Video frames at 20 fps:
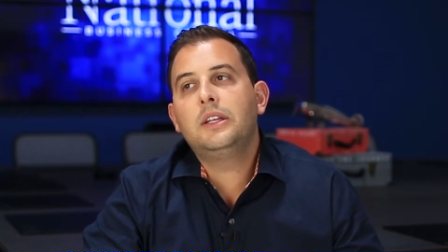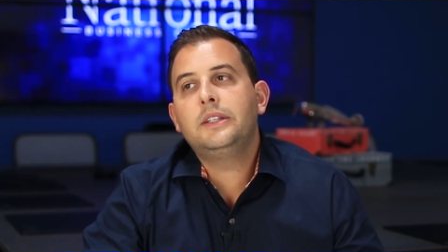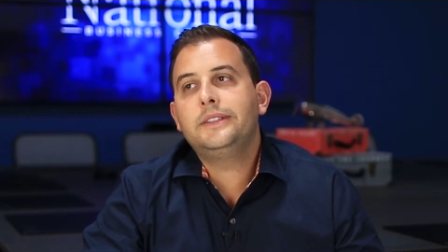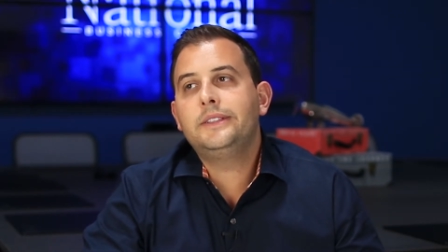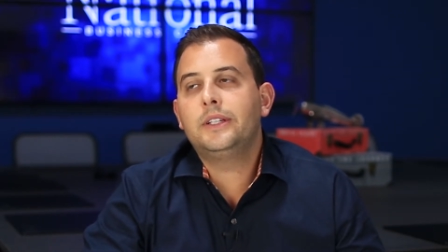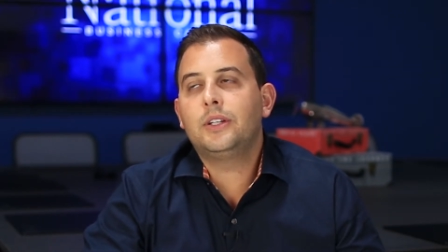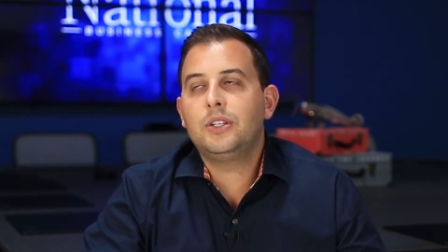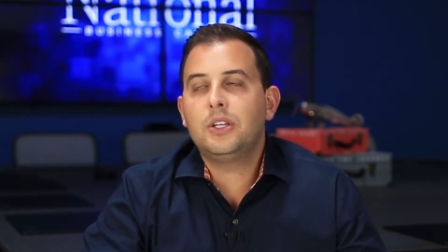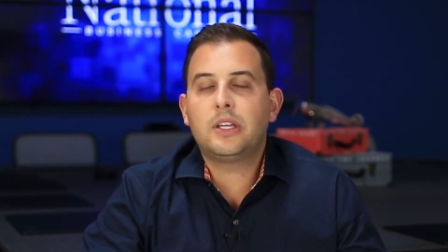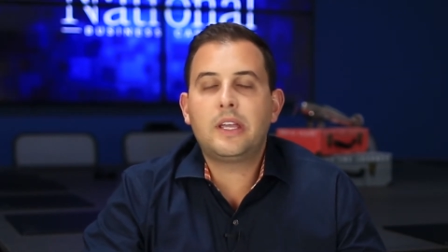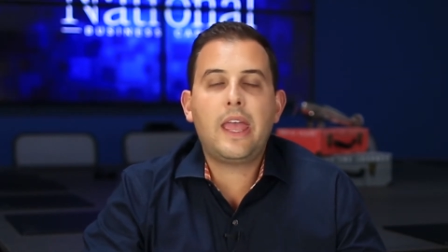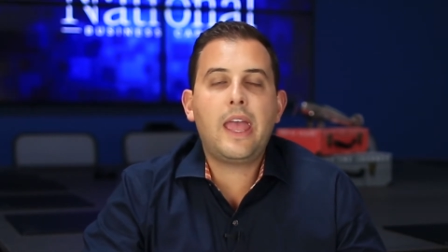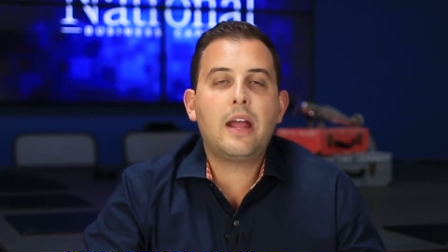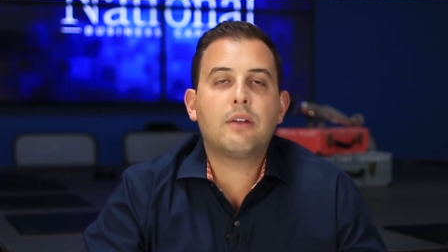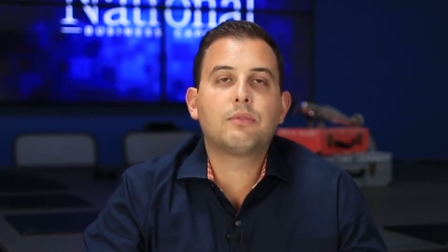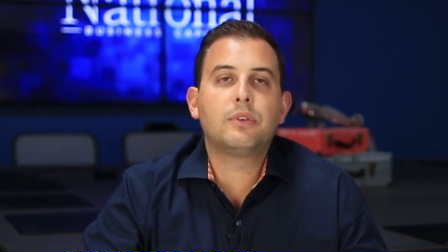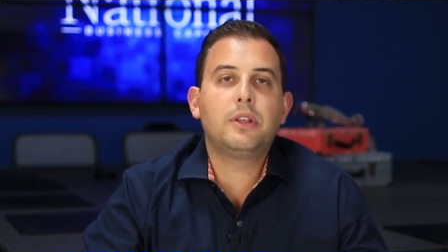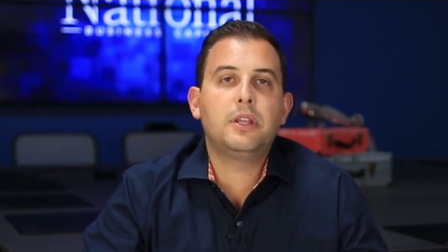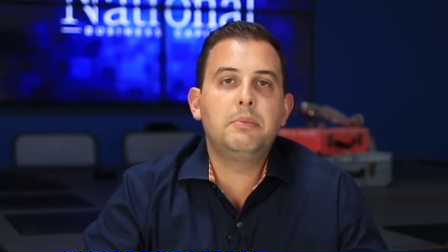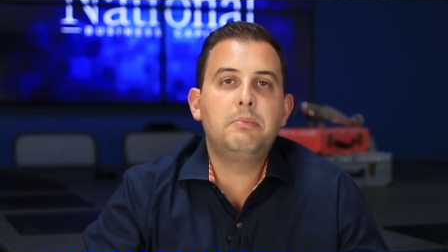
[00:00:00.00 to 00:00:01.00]
you know, you
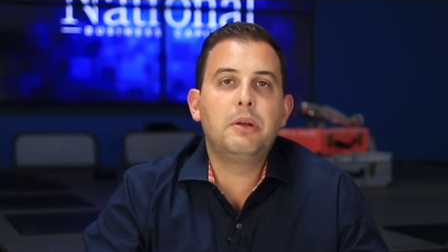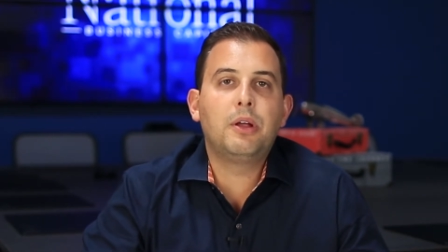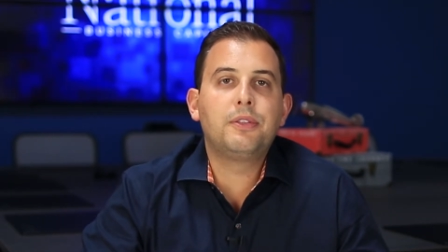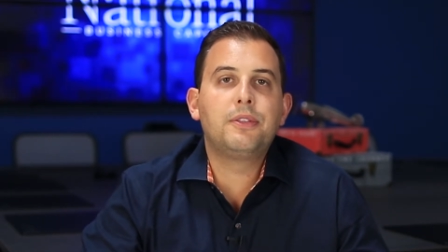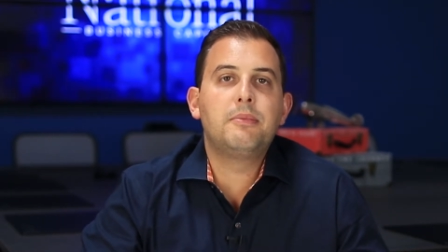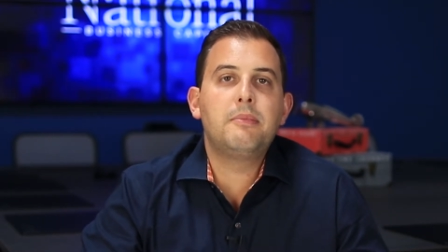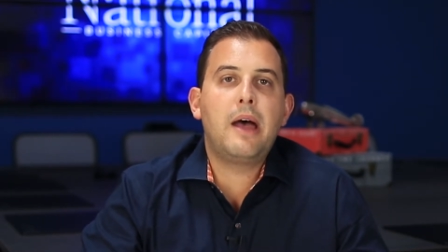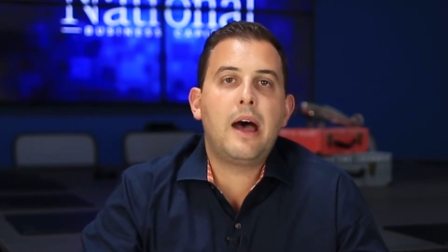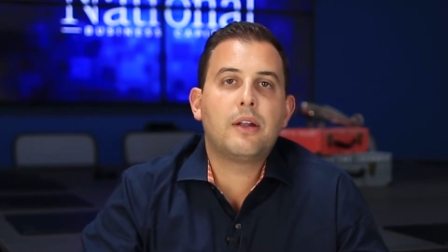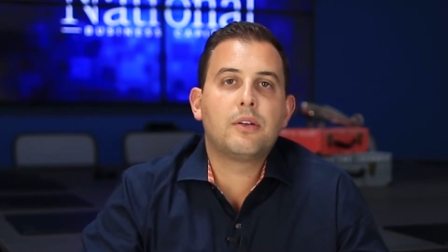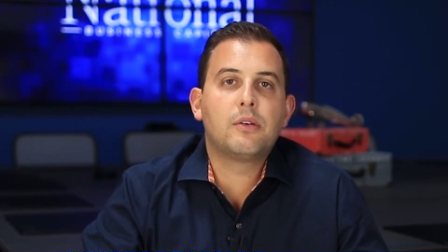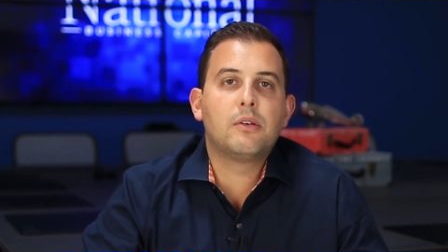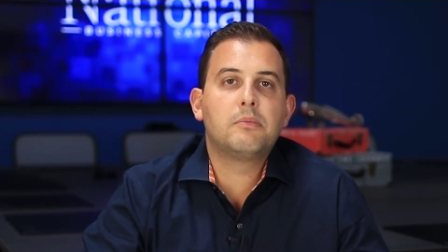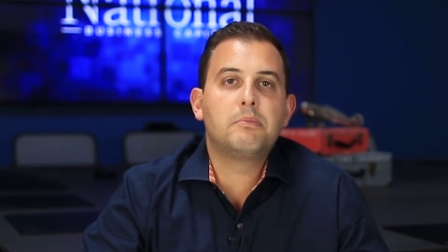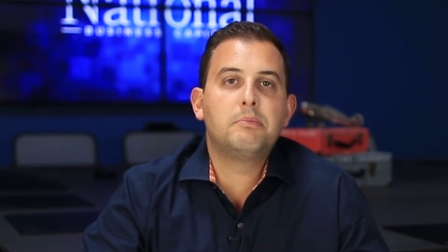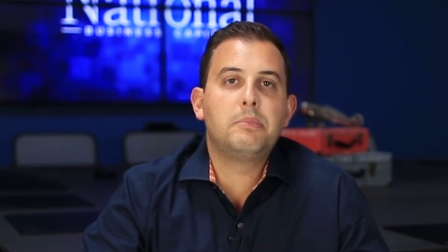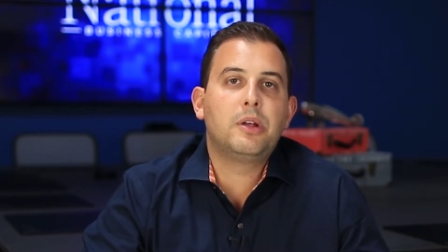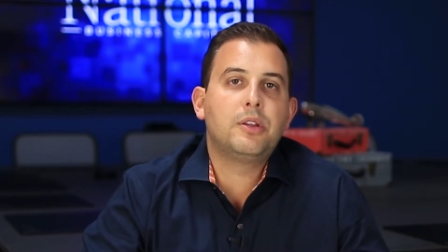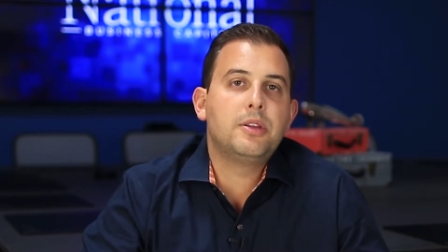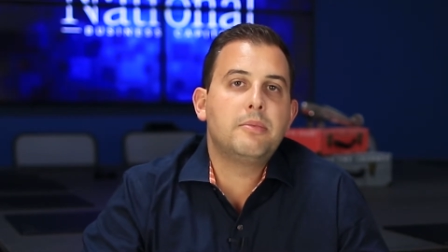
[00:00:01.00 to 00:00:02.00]
can't really build them
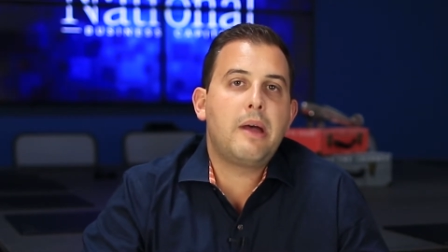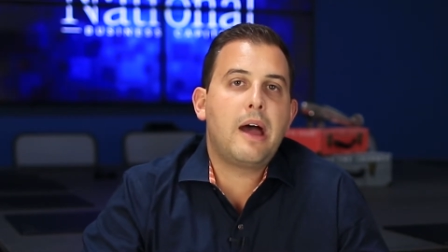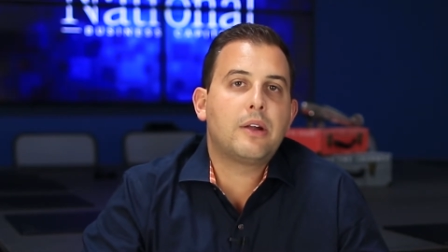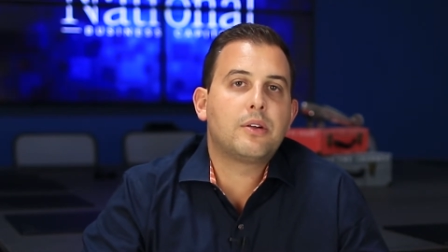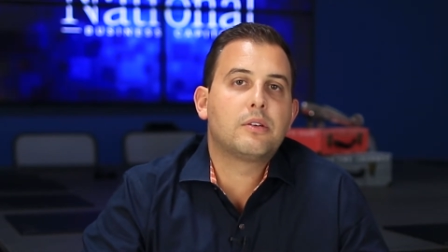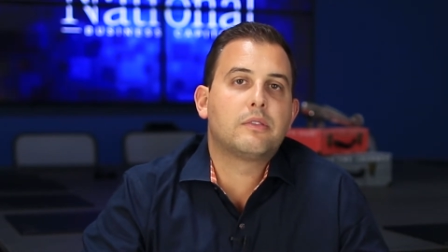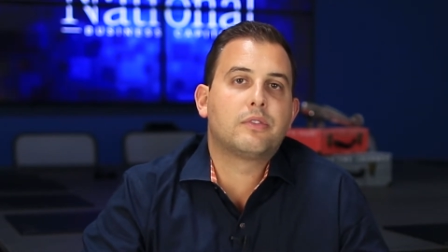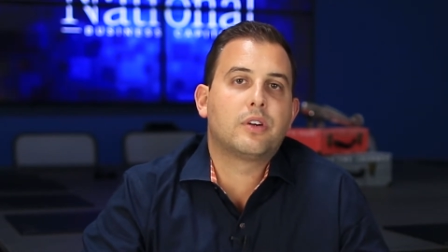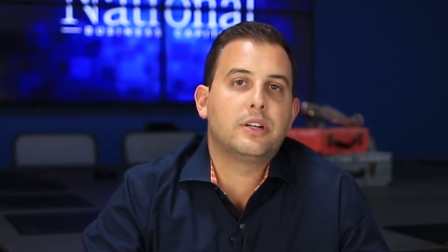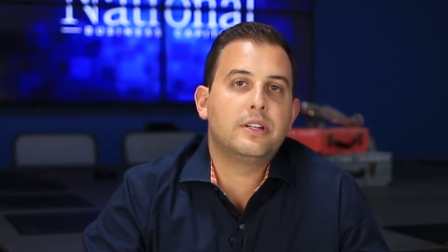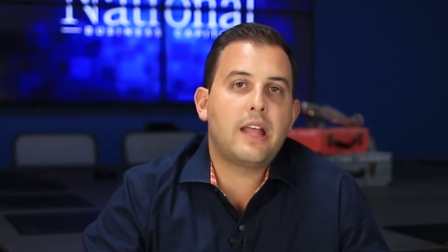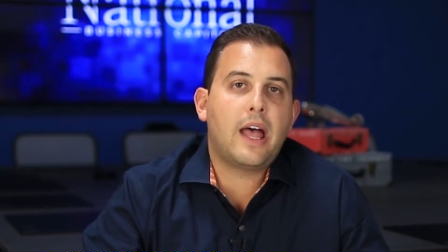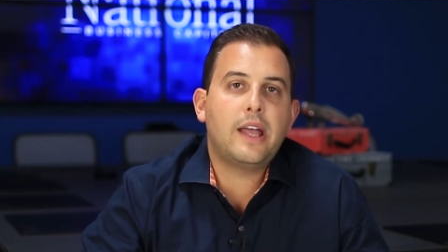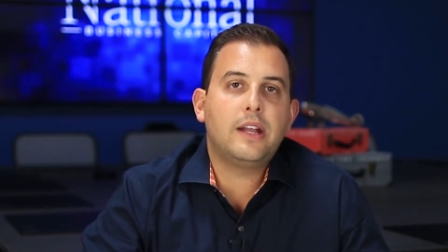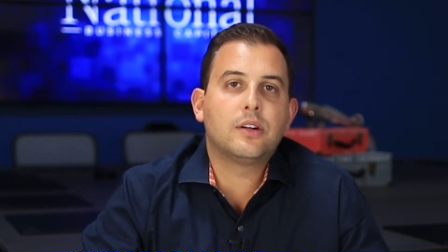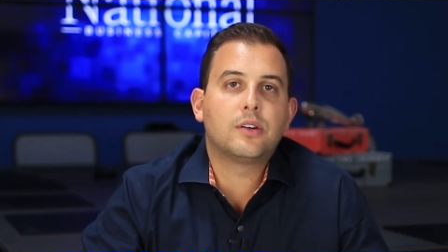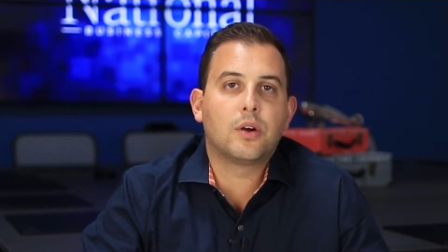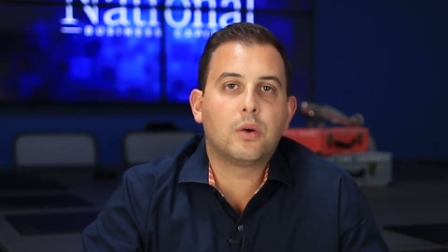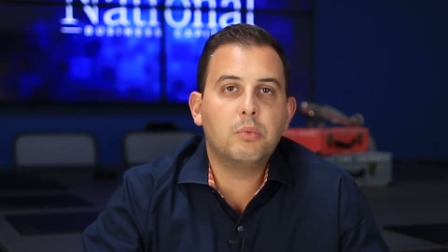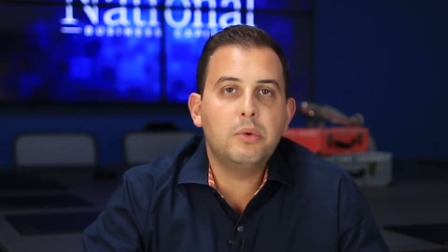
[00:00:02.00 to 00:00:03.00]
out, build them out over a
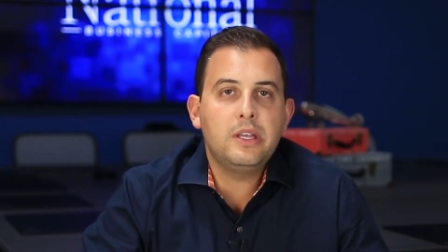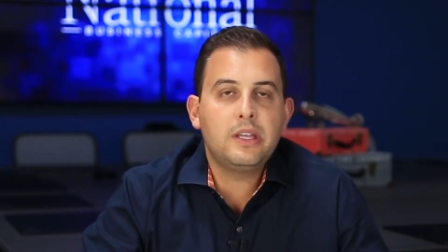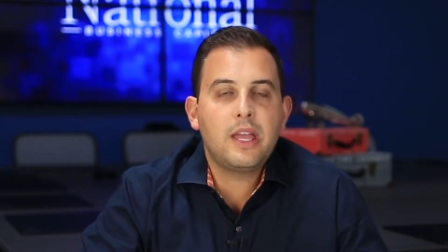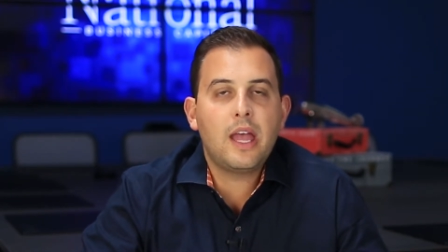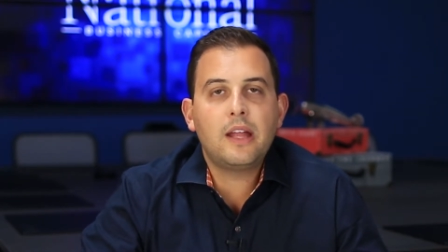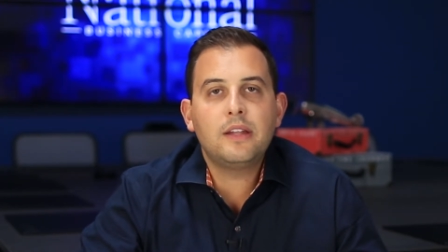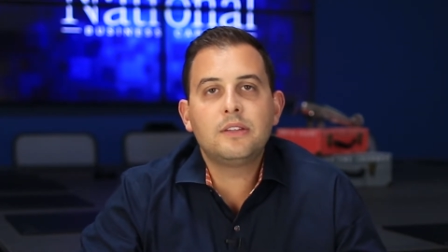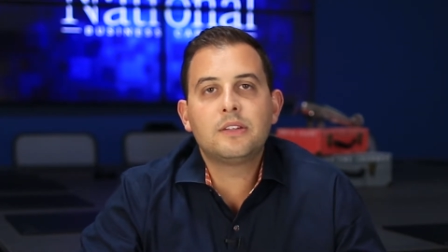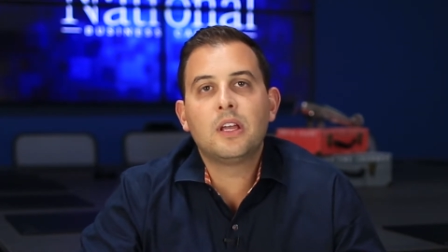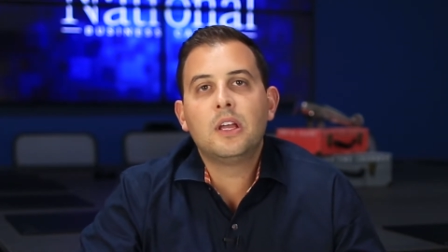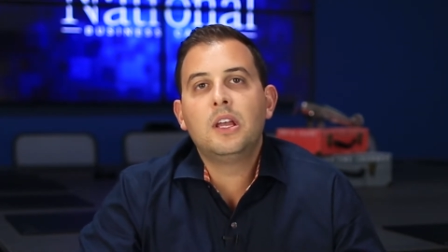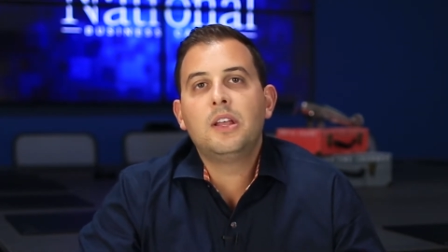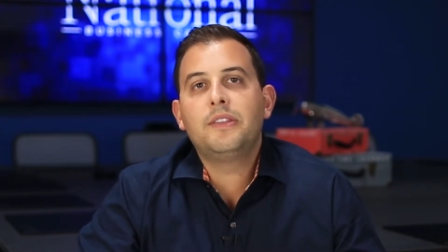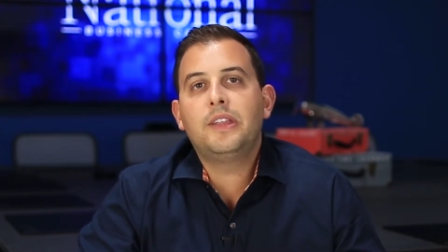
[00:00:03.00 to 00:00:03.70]
night or a weekend.